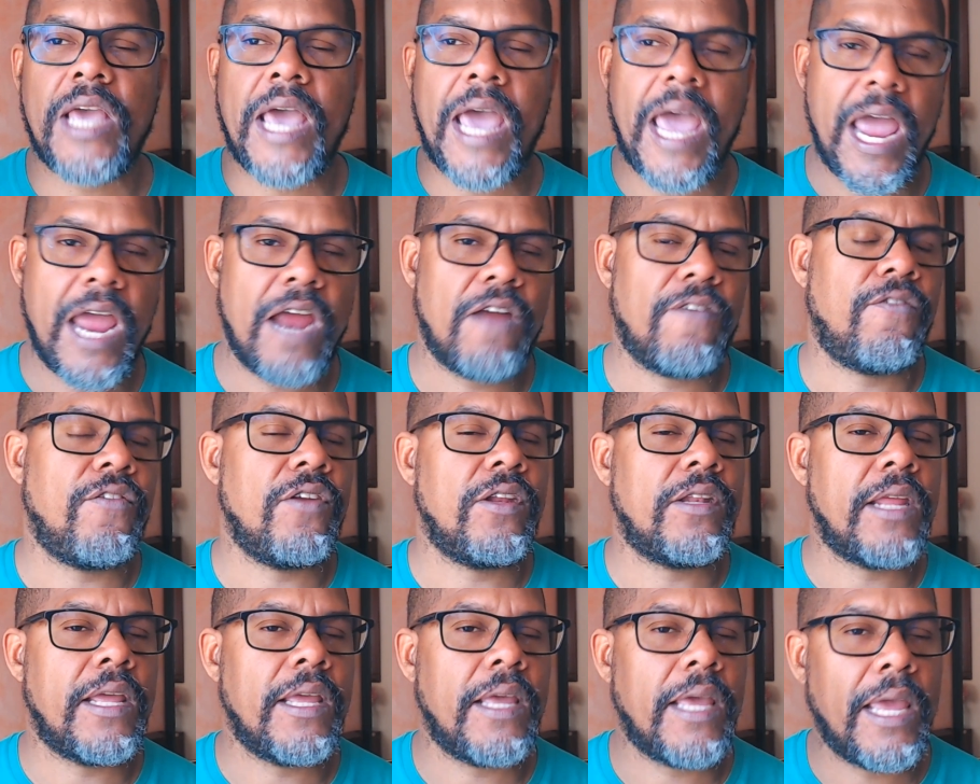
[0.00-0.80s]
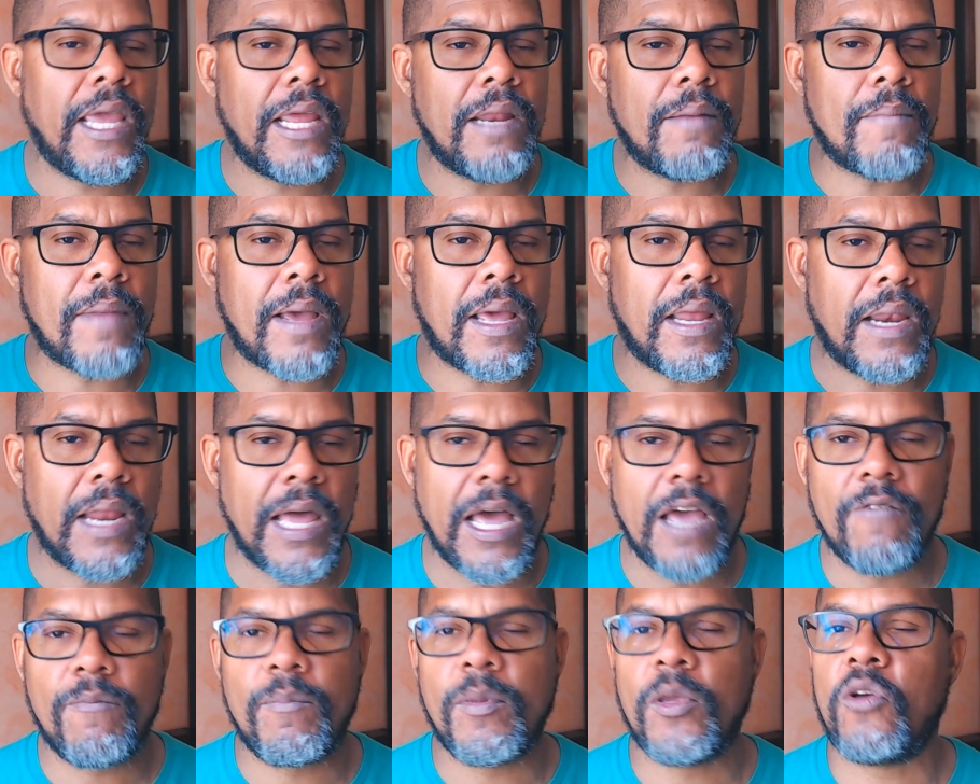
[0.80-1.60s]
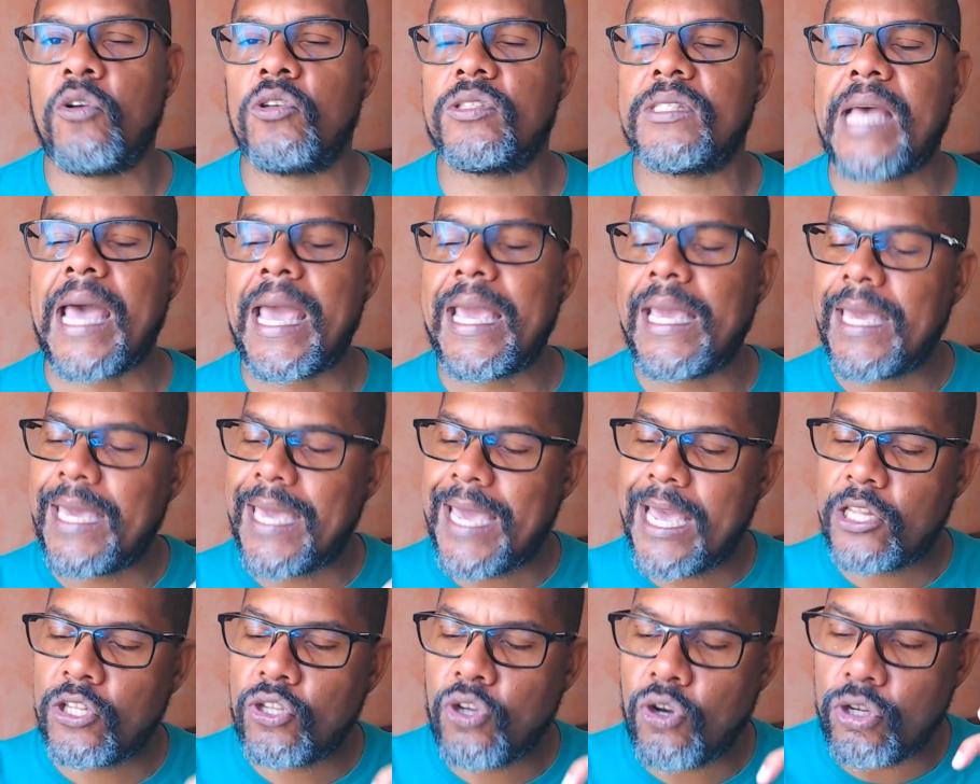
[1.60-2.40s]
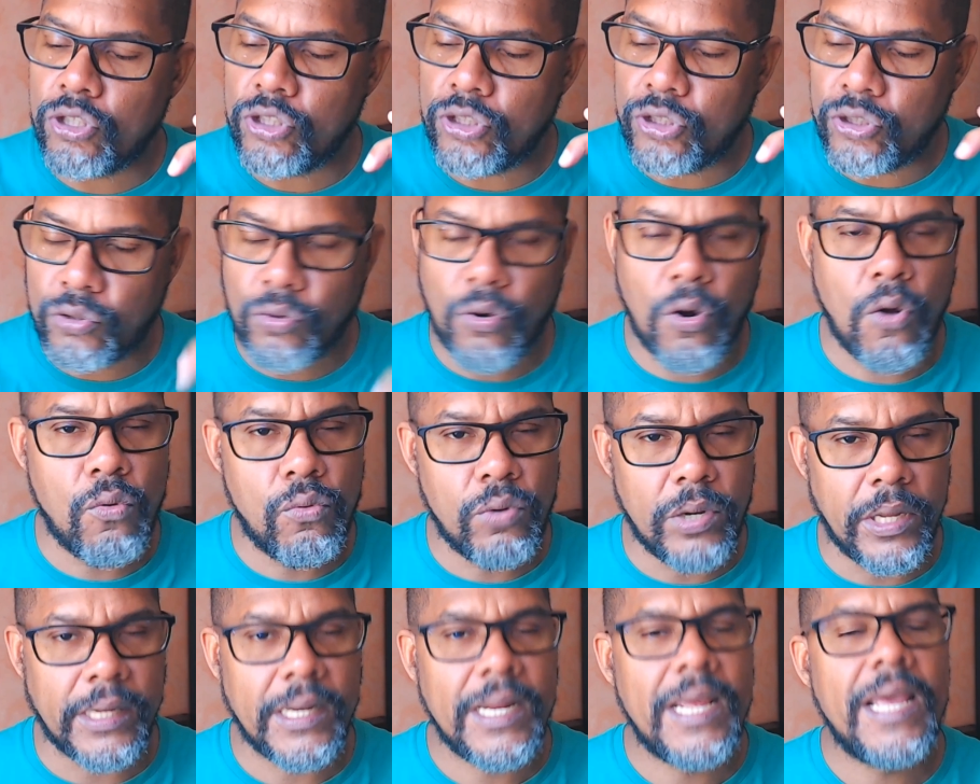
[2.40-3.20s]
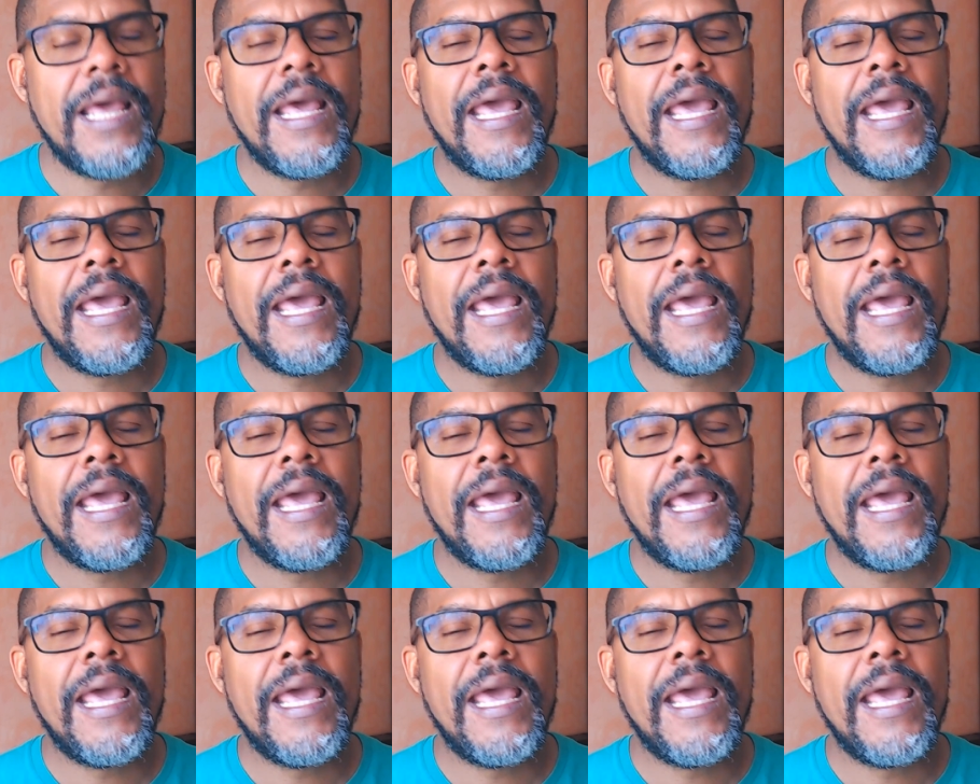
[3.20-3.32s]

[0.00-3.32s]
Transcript: everything in my life because I can't control it.